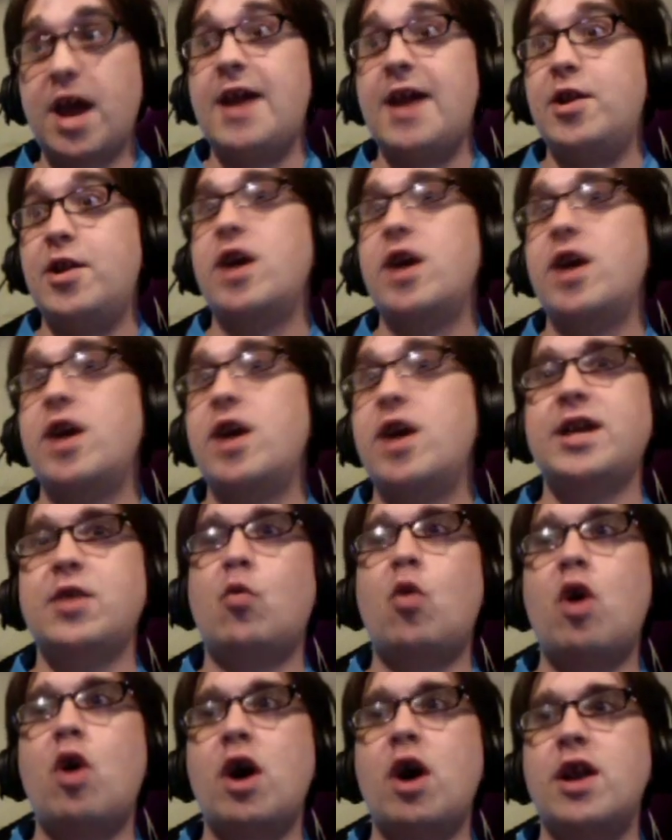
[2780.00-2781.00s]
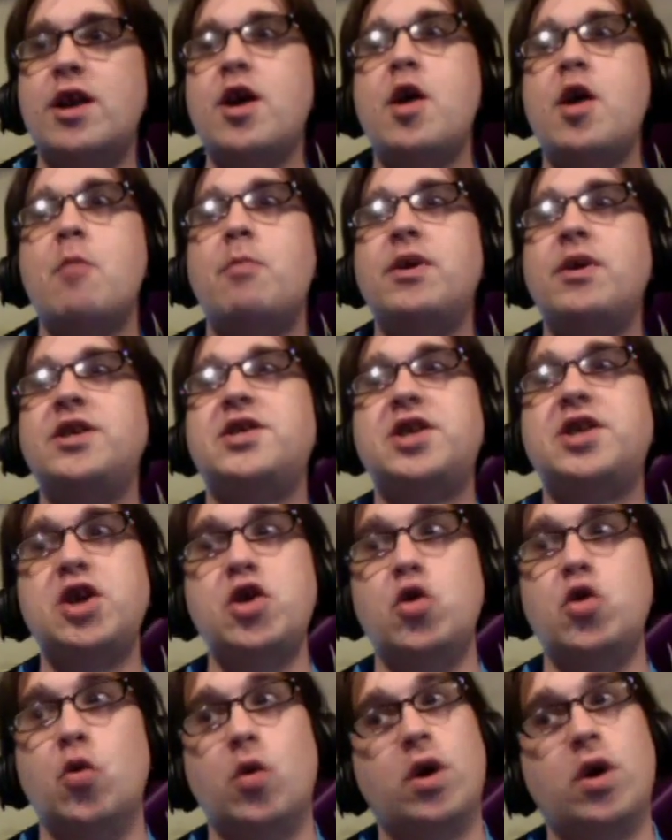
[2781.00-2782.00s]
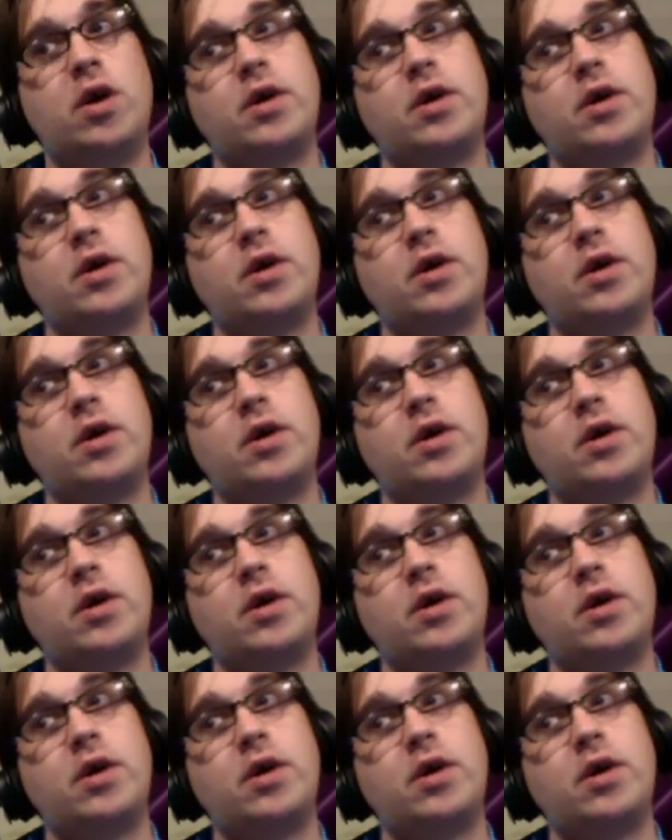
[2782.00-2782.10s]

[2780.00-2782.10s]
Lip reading: and not get one, but 2.